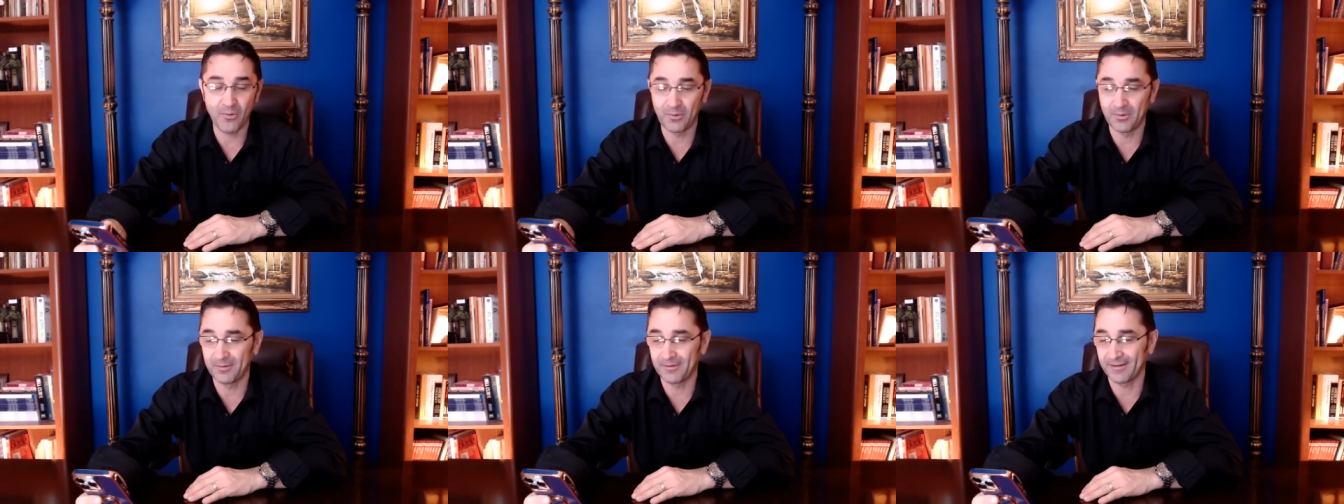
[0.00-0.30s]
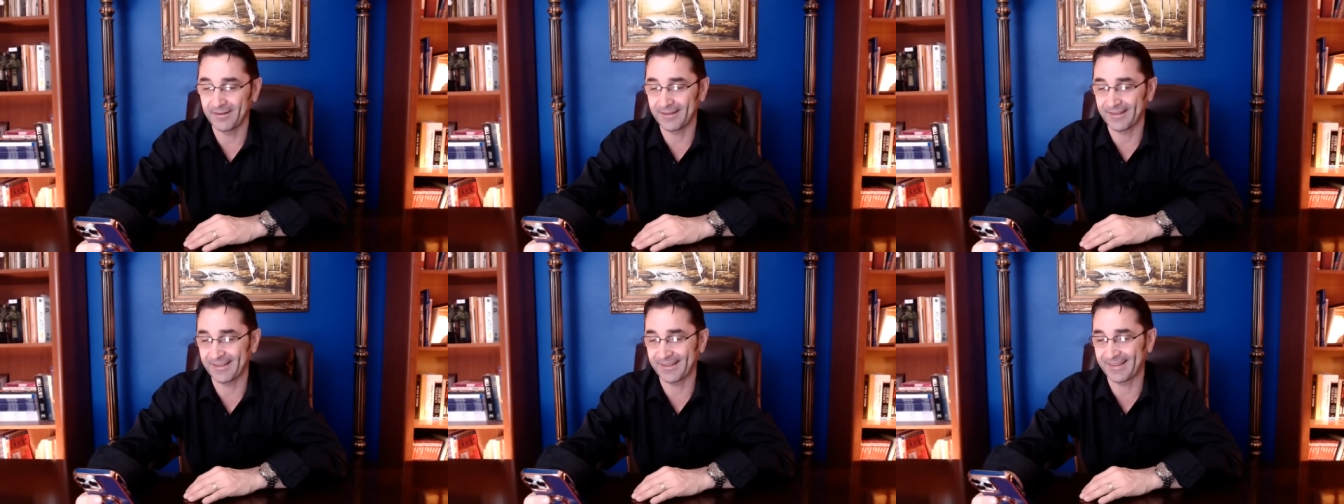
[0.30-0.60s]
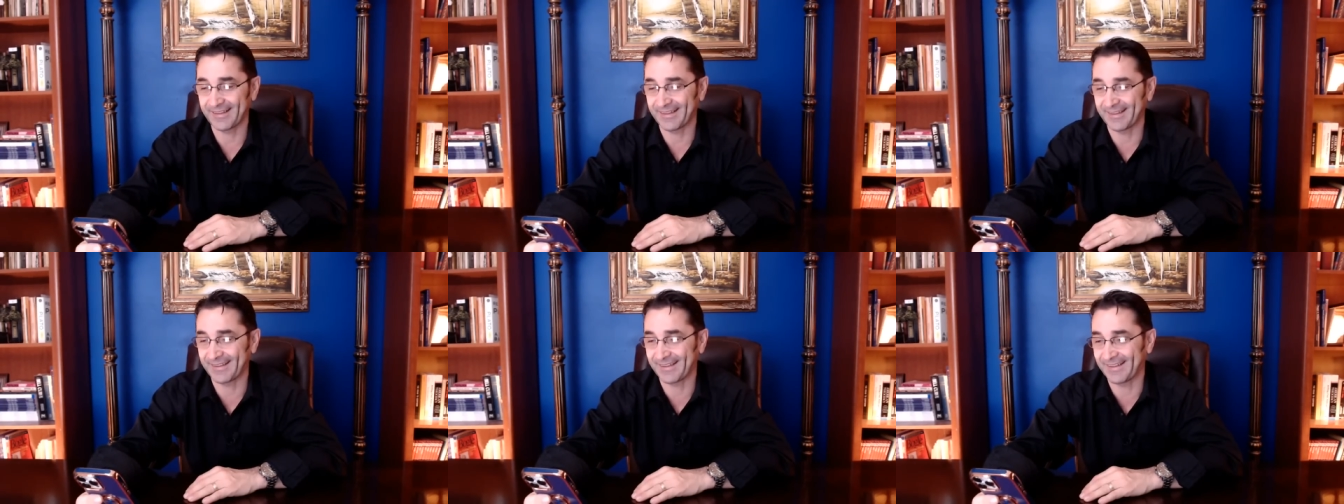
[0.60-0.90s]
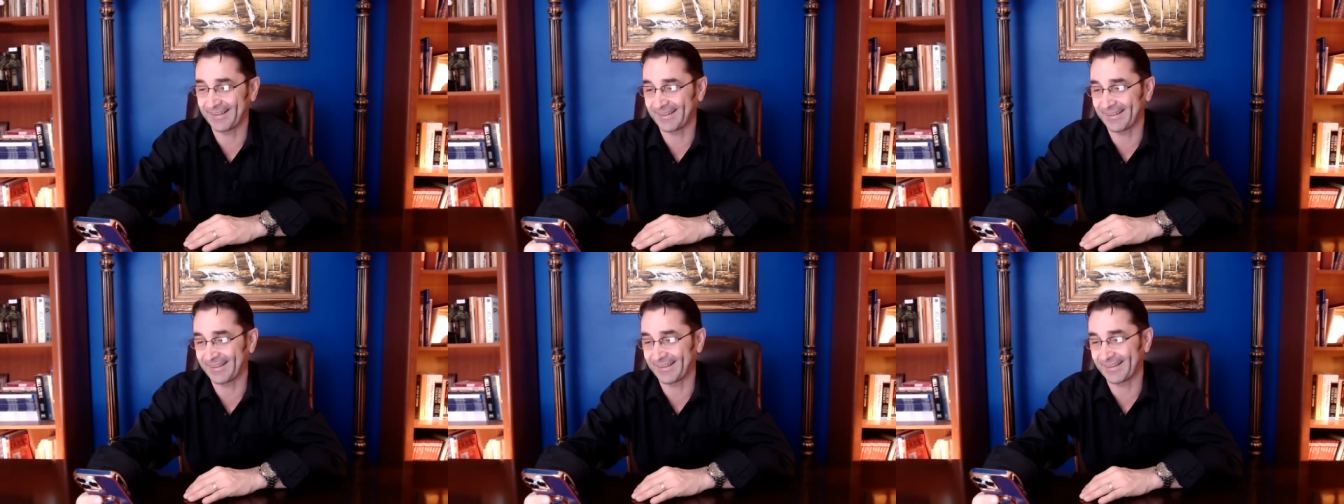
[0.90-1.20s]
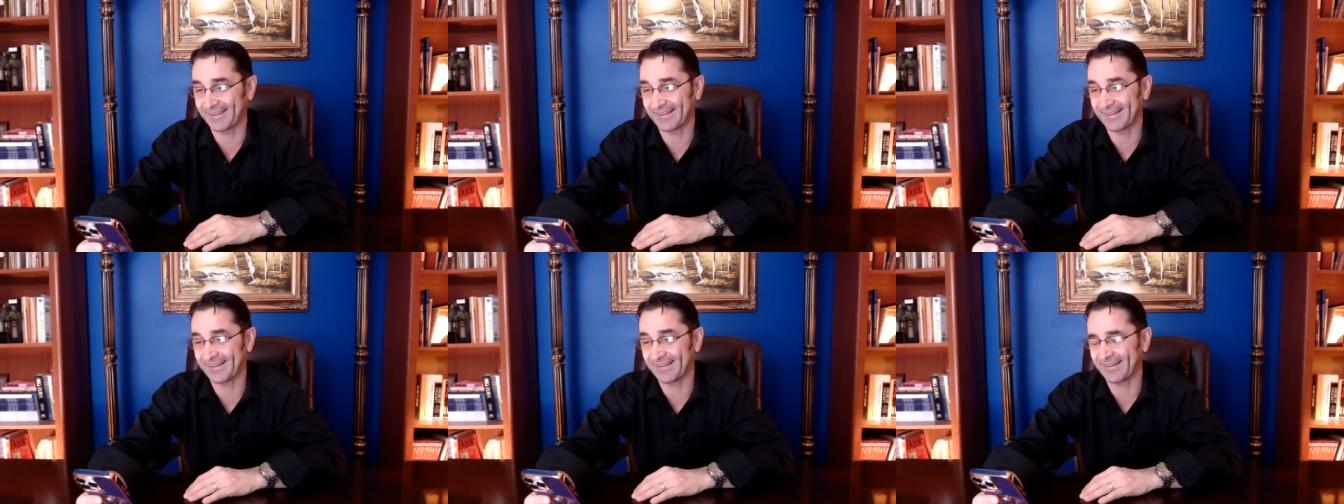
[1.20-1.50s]

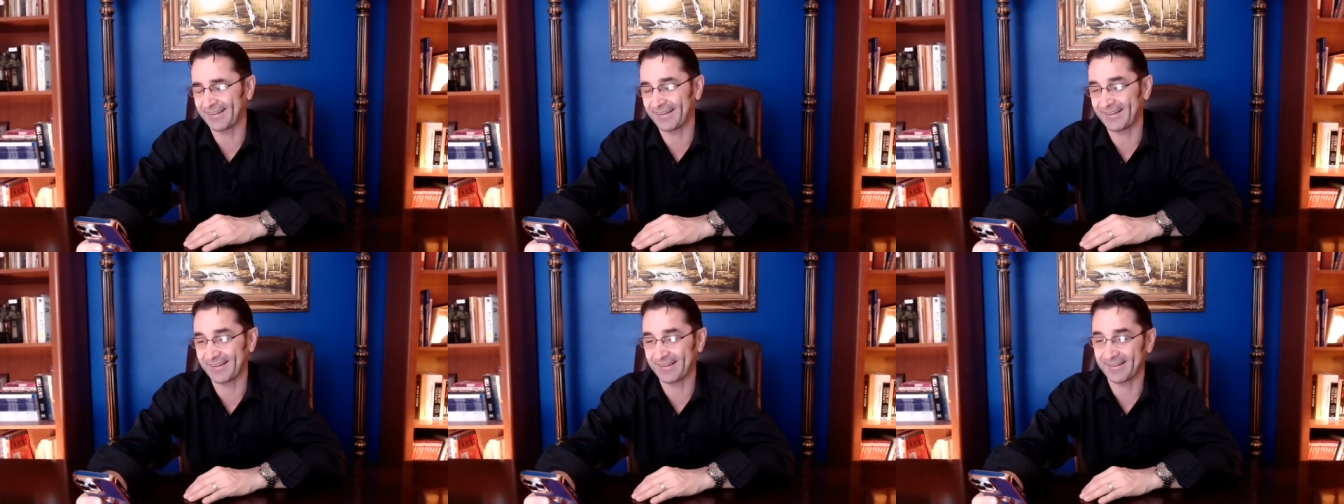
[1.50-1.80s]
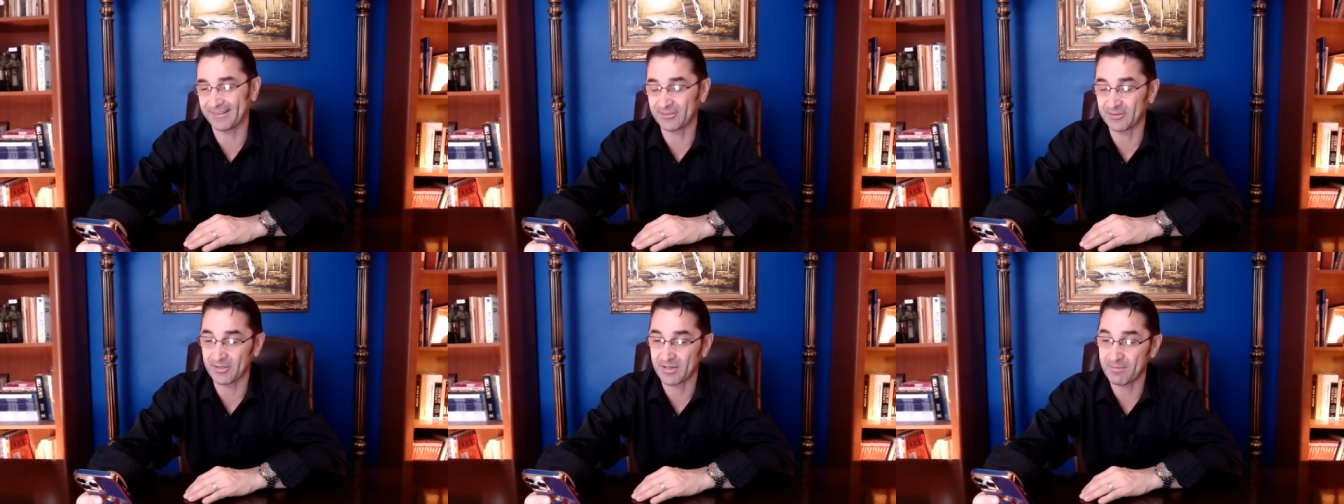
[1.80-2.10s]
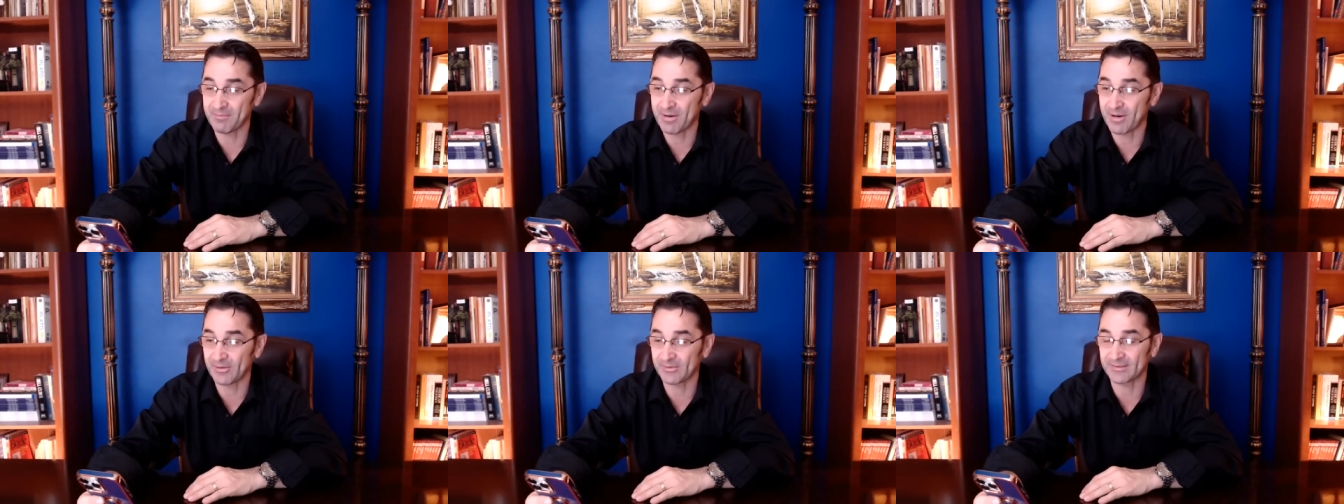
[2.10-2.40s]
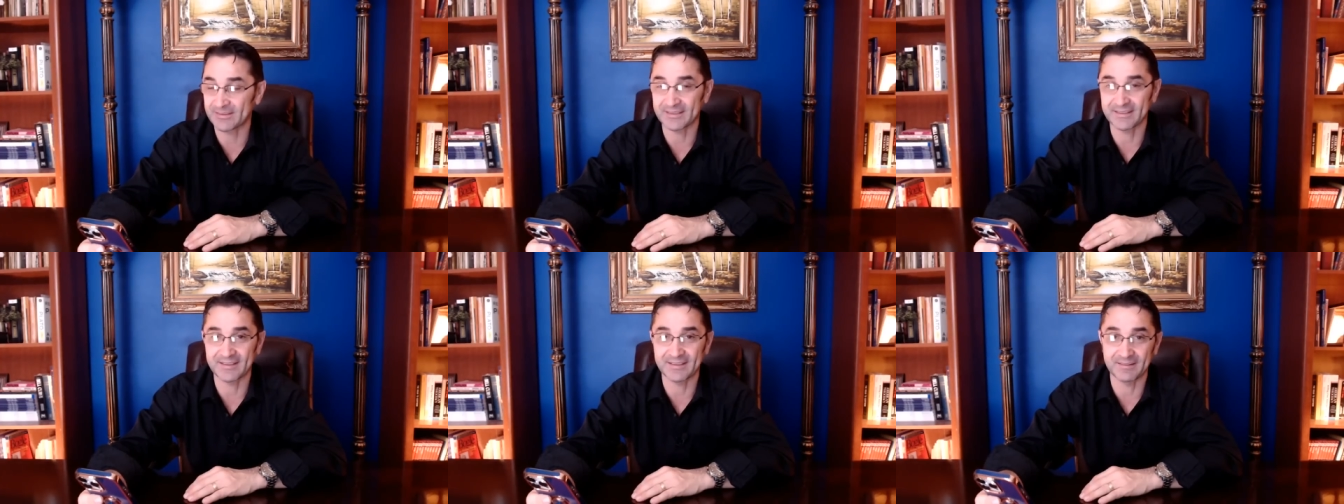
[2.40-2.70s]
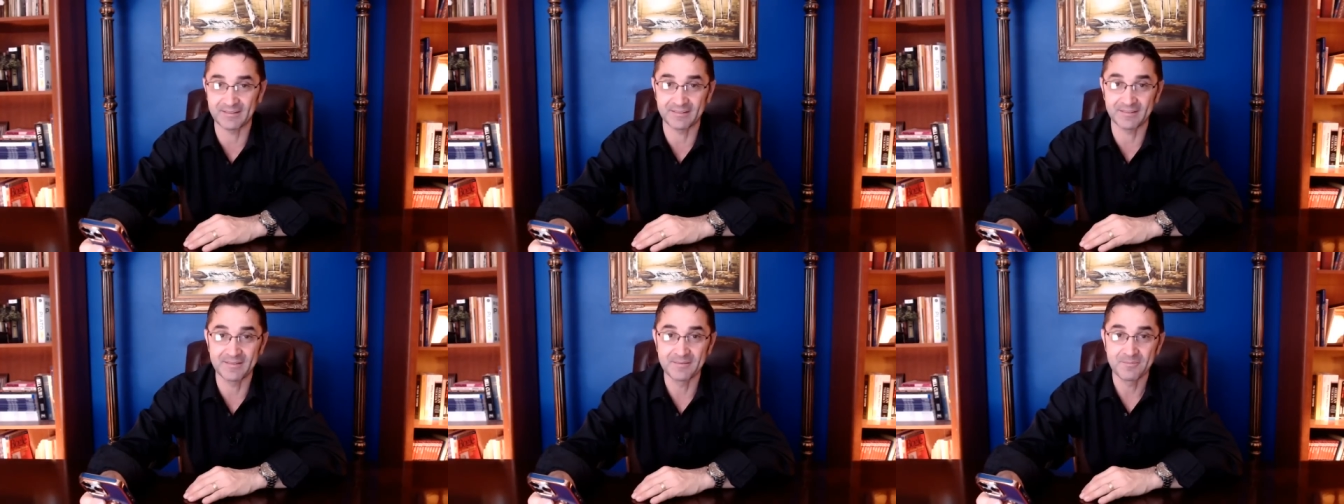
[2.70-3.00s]
Talk about
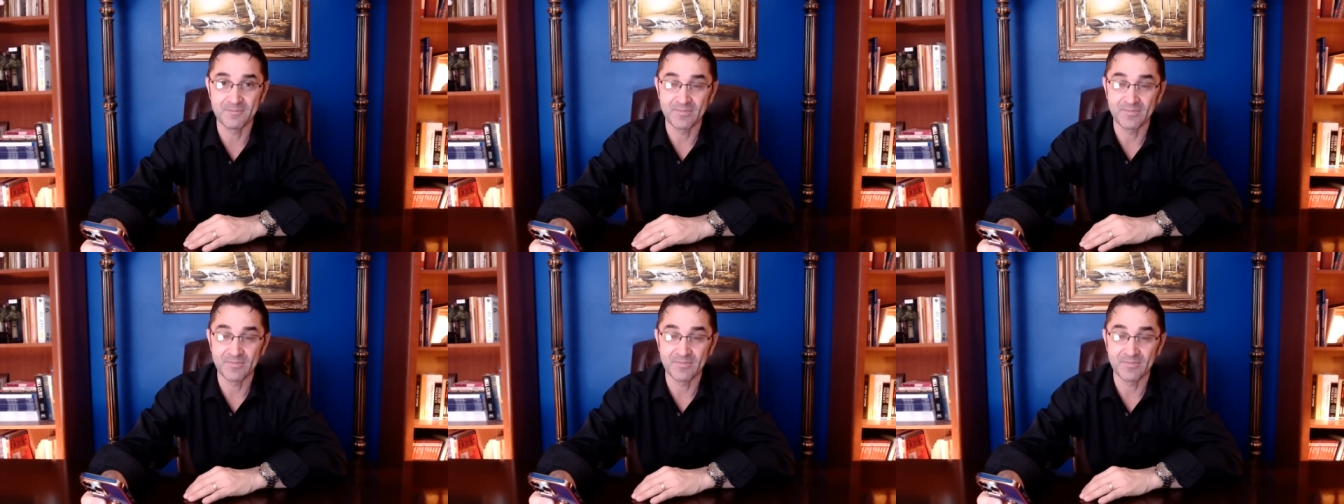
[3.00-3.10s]
uh,